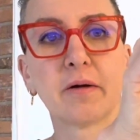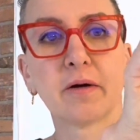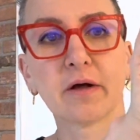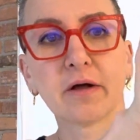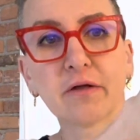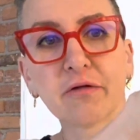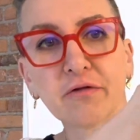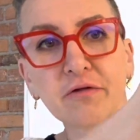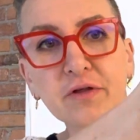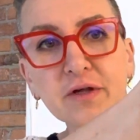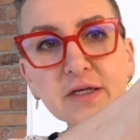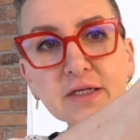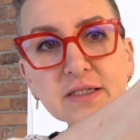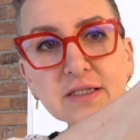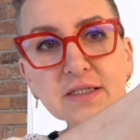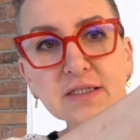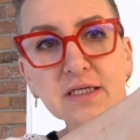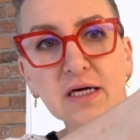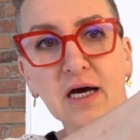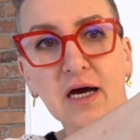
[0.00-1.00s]
This
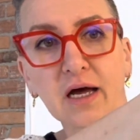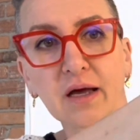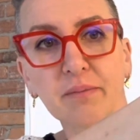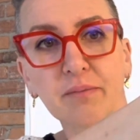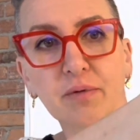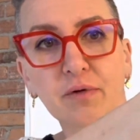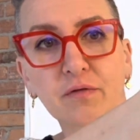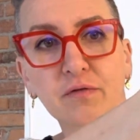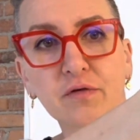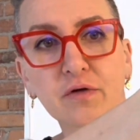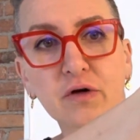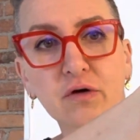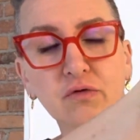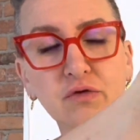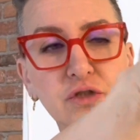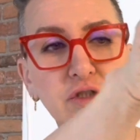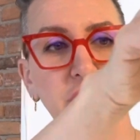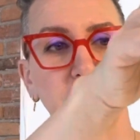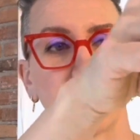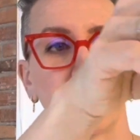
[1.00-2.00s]
type of
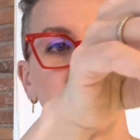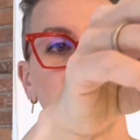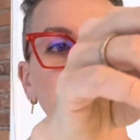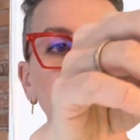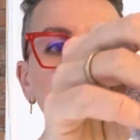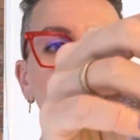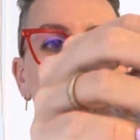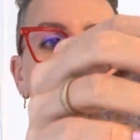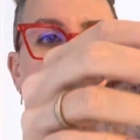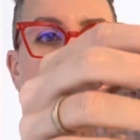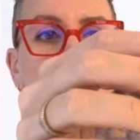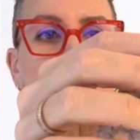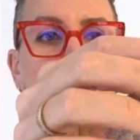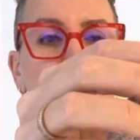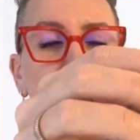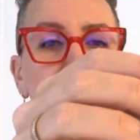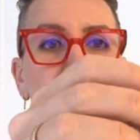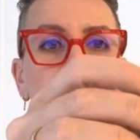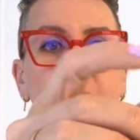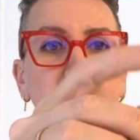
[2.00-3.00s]
crocheting is
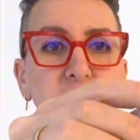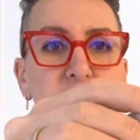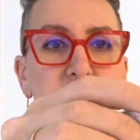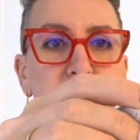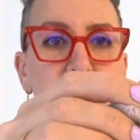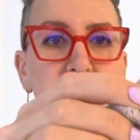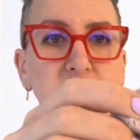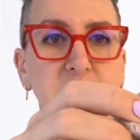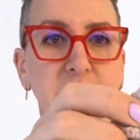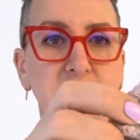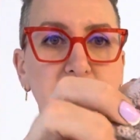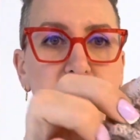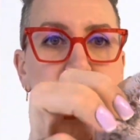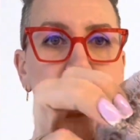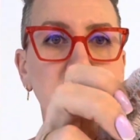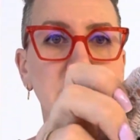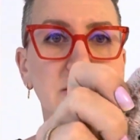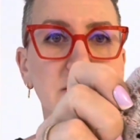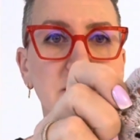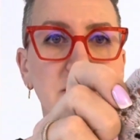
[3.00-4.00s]
called Irish
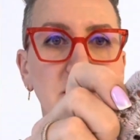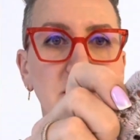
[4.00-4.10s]
laces,